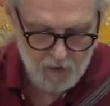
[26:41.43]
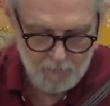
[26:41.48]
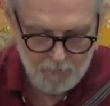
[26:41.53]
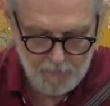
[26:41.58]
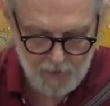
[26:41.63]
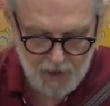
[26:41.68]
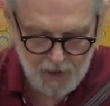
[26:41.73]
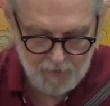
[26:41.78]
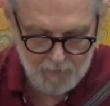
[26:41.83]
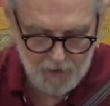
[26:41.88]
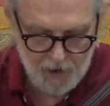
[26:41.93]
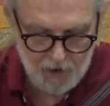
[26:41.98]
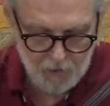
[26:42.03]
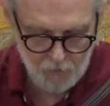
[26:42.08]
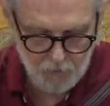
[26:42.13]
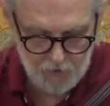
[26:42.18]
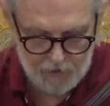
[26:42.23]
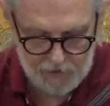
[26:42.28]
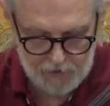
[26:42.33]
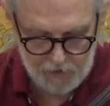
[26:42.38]

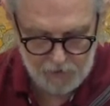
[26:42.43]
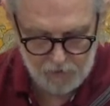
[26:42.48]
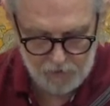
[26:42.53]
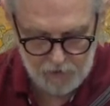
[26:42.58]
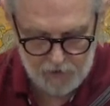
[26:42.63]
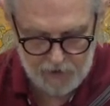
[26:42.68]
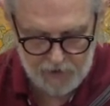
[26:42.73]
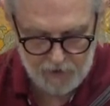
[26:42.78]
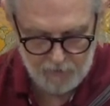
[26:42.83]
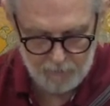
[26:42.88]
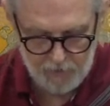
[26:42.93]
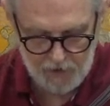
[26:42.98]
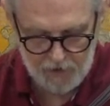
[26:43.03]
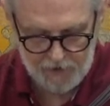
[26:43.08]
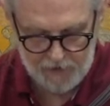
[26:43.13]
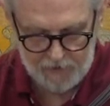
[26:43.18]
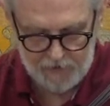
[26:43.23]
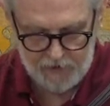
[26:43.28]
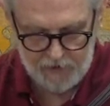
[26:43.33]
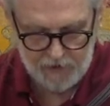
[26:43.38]
Mama ring ring
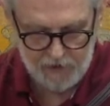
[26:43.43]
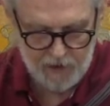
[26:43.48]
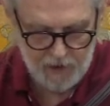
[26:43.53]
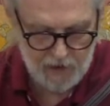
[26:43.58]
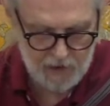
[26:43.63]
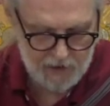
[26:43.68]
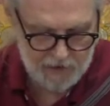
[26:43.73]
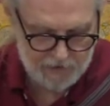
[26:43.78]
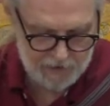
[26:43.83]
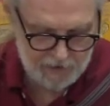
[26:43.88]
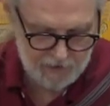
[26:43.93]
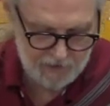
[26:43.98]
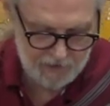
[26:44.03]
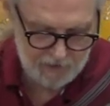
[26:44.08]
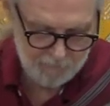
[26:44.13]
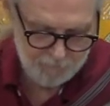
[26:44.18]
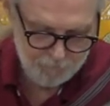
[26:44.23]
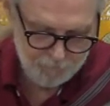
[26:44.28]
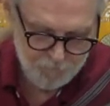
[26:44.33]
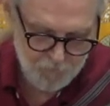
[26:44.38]
balinkta
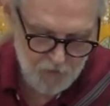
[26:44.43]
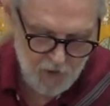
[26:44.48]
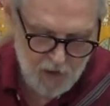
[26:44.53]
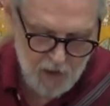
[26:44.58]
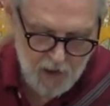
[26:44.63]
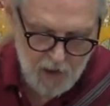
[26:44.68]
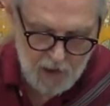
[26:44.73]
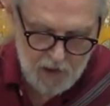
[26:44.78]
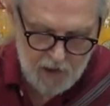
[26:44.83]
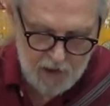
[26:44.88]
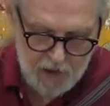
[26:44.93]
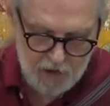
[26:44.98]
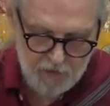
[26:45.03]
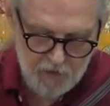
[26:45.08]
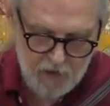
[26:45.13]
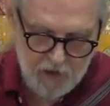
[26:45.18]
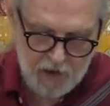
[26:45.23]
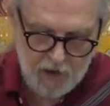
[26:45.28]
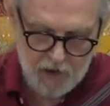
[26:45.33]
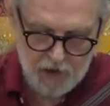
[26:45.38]
kahi.
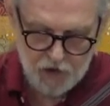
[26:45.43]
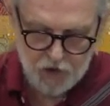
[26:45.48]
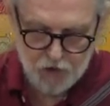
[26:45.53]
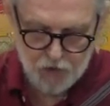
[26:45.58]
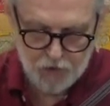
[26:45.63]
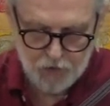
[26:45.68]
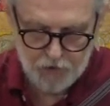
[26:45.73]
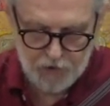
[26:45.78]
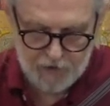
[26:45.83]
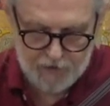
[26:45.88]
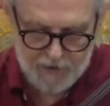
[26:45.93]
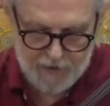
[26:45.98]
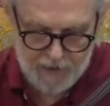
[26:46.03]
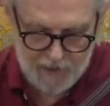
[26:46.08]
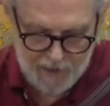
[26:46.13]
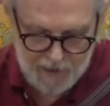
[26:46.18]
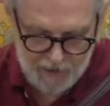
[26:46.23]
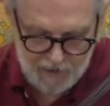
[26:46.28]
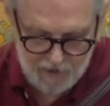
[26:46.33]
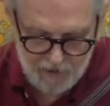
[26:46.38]
In the Ashura
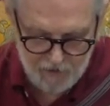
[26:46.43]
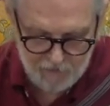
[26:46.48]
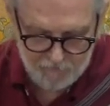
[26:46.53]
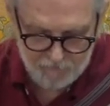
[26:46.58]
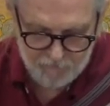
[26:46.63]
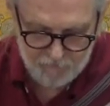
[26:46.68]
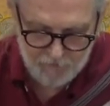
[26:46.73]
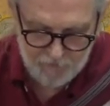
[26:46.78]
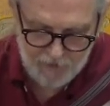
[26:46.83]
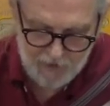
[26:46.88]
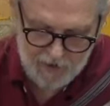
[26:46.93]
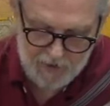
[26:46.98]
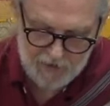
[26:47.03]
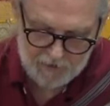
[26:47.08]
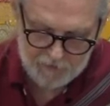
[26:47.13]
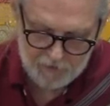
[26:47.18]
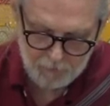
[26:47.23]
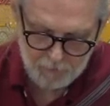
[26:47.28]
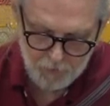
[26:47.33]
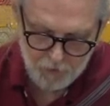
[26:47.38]
cave
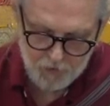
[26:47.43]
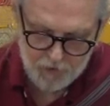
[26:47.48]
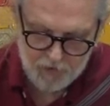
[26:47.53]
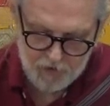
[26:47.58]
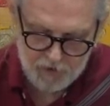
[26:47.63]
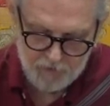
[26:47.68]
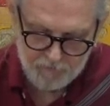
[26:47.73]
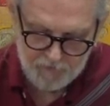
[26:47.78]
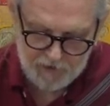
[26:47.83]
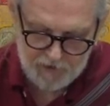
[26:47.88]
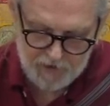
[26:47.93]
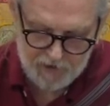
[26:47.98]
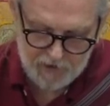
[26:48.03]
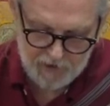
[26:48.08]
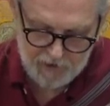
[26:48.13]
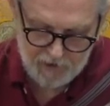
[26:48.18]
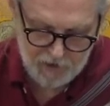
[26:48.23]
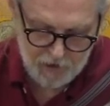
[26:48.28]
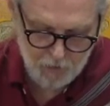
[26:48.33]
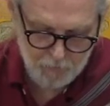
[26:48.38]
at the border of
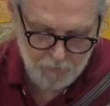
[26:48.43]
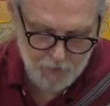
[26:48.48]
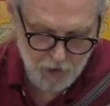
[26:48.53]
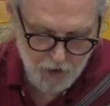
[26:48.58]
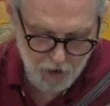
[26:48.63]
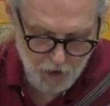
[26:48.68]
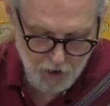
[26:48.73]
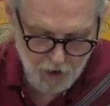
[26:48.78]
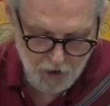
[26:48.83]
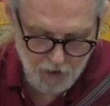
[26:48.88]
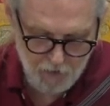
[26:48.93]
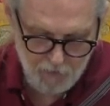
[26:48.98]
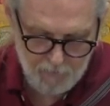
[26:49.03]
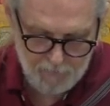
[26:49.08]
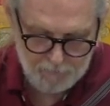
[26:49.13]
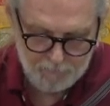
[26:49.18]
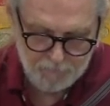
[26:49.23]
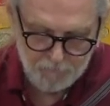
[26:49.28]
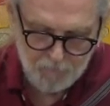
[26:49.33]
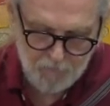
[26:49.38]
India and
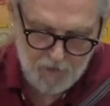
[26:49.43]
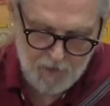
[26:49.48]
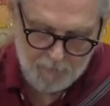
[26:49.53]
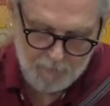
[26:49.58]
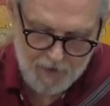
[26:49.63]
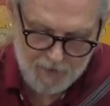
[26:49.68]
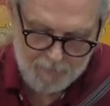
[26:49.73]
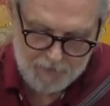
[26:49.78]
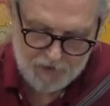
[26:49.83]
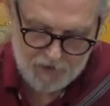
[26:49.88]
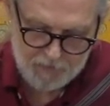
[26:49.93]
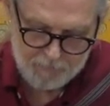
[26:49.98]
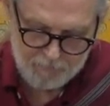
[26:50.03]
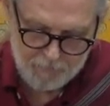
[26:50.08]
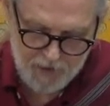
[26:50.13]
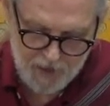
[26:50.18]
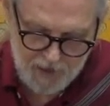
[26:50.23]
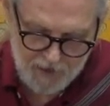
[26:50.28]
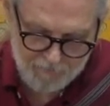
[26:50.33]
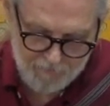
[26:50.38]
Nepal,
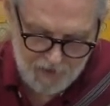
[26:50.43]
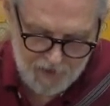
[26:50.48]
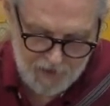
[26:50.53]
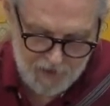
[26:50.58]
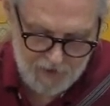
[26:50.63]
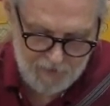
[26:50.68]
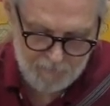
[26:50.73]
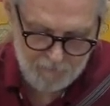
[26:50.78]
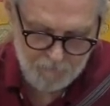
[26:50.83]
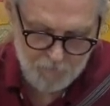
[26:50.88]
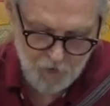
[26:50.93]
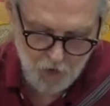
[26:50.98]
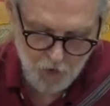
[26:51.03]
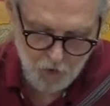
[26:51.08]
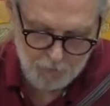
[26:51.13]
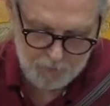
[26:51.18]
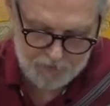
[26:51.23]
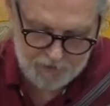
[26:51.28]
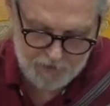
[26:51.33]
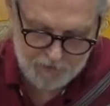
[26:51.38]
Pamasambhava
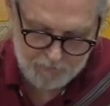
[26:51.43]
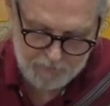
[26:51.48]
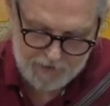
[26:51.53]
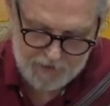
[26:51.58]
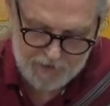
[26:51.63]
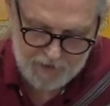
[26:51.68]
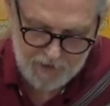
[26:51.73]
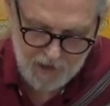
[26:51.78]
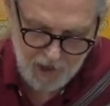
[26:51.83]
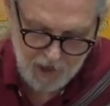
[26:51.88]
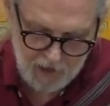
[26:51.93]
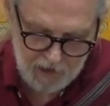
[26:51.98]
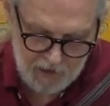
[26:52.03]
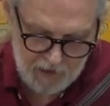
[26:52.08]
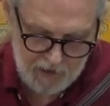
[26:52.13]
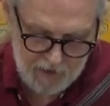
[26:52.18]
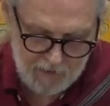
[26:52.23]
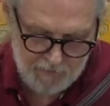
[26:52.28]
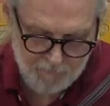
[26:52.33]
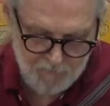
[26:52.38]
opened the
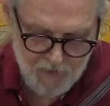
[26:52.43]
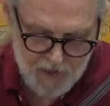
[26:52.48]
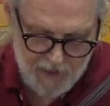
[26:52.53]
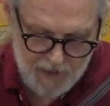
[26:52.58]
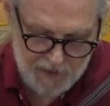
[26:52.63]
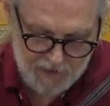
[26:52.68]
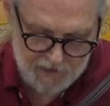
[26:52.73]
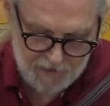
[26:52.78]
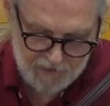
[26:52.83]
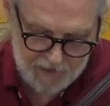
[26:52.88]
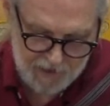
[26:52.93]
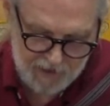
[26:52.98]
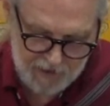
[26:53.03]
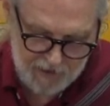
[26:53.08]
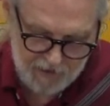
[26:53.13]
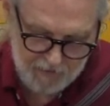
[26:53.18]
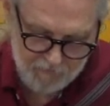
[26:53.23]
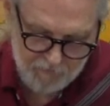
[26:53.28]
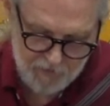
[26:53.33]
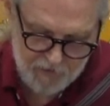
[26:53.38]
mandala and
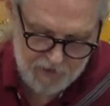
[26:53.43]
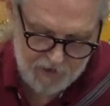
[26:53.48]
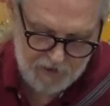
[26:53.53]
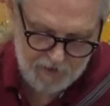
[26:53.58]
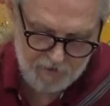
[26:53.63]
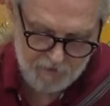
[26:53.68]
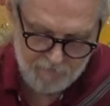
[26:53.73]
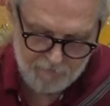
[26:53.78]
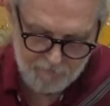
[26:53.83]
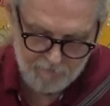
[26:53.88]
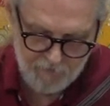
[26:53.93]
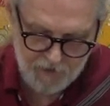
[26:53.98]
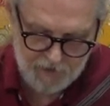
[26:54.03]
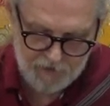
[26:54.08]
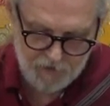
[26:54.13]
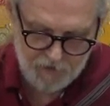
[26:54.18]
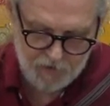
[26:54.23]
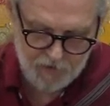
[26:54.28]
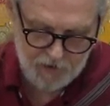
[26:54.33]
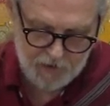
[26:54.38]
gave the
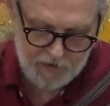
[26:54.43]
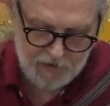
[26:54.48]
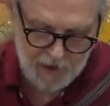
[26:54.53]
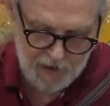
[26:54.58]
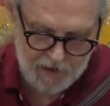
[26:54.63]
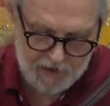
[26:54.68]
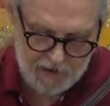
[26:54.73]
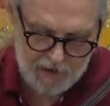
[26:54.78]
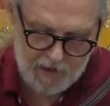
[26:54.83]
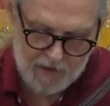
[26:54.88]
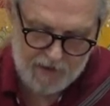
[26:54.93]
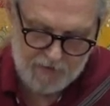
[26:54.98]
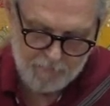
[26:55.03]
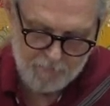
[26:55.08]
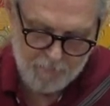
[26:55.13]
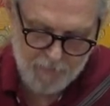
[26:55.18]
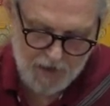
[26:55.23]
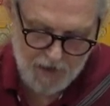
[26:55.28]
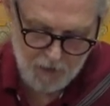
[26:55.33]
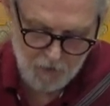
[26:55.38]
Vajrayana
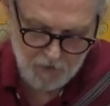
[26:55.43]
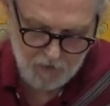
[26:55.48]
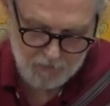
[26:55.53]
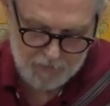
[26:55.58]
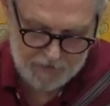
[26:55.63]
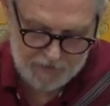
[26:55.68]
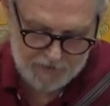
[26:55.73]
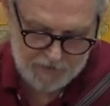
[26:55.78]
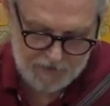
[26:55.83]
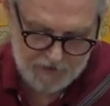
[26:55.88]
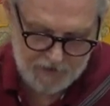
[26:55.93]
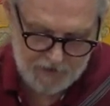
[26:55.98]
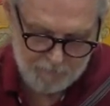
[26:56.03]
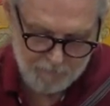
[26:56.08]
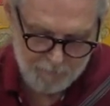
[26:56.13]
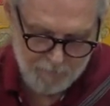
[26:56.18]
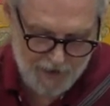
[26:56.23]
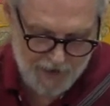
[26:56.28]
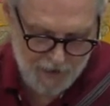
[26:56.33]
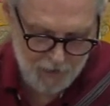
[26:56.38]
empowerment. He
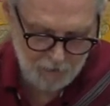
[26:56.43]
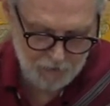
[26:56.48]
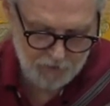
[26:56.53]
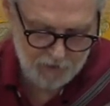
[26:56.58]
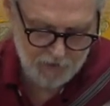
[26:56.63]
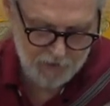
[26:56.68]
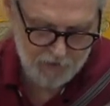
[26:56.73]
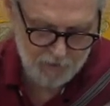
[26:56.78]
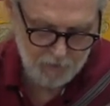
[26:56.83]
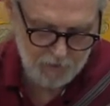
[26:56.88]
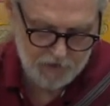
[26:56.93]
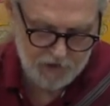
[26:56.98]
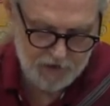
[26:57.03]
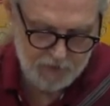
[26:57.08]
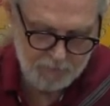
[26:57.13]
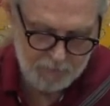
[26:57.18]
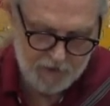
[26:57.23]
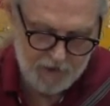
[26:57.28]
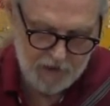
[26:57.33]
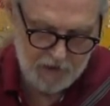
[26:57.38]
bound the
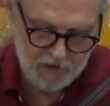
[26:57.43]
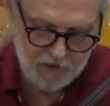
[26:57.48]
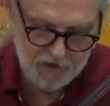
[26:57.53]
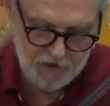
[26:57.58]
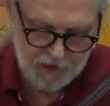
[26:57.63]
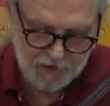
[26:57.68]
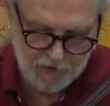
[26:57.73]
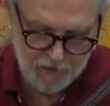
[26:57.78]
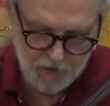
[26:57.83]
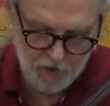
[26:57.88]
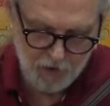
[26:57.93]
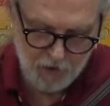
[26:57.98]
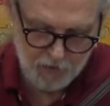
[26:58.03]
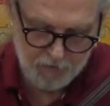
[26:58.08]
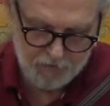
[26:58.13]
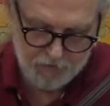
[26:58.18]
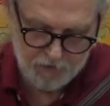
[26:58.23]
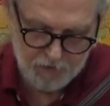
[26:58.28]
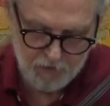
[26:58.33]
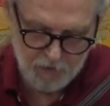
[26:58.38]
recipients under
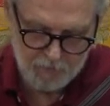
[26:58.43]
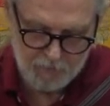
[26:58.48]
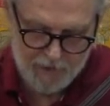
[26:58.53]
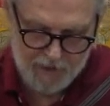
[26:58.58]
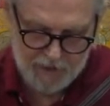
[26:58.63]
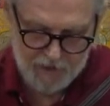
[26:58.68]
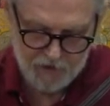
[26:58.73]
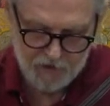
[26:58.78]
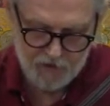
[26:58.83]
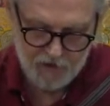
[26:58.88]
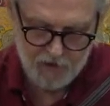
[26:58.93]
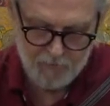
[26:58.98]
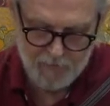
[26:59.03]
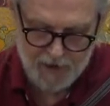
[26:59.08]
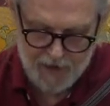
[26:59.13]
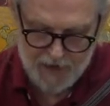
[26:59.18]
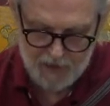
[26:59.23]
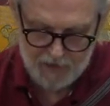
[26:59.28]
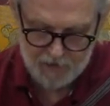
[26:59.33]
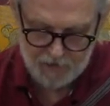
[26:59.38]
oath to obey his
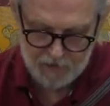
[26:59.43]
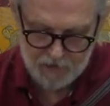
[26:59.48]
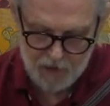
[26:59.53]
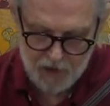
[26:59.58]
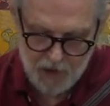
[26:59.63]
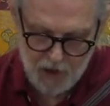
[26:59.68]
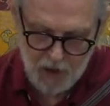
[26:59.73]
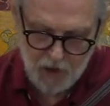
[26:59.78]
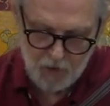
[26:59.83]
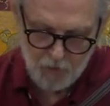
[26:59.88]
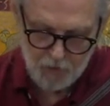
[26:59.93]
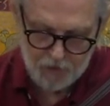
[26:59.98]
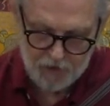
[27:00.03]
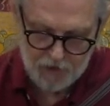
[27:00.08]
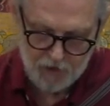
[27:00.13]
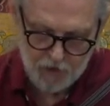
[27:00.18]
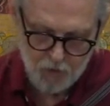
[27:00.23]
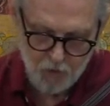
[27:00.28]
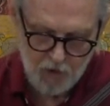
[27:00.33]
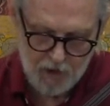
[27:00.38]
command.
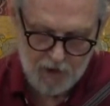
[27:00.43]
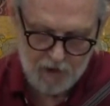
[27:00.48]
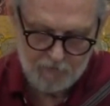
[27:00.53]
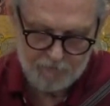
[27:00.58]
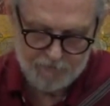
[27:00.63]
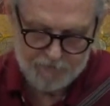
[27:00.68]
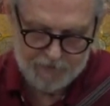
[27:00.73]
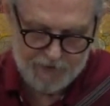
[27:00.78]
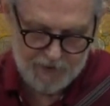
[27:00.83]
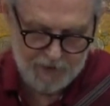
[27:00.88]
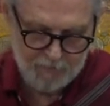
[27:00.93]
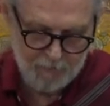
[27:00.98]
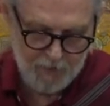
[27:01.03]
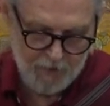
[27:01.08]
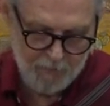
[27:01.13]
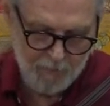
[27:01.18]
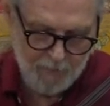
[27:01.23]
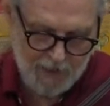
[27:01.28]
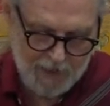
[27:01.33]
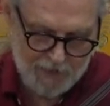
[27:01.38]
When the 12
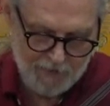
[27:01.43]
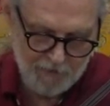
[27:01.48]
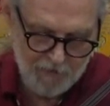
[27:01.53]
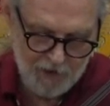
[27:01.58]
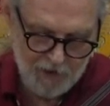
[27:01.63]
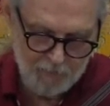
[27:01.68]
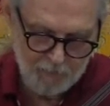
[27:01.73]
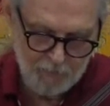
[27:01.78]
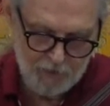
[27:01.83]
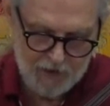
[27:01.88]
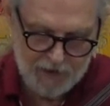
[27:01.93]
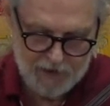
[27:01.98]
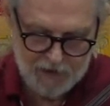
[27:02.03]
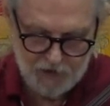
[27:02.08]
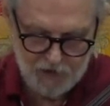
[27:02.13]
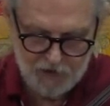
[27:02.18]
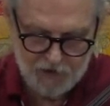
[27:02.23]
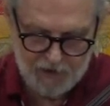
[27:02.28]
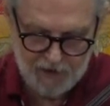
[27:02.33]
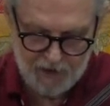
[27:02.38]
Tenma made their
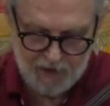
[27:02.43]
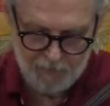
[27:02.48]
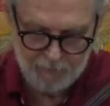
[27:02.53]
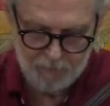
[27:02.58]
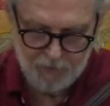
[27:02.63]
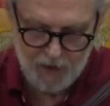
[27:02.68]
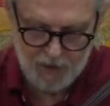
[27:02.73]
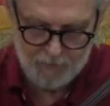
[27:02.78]
pledge and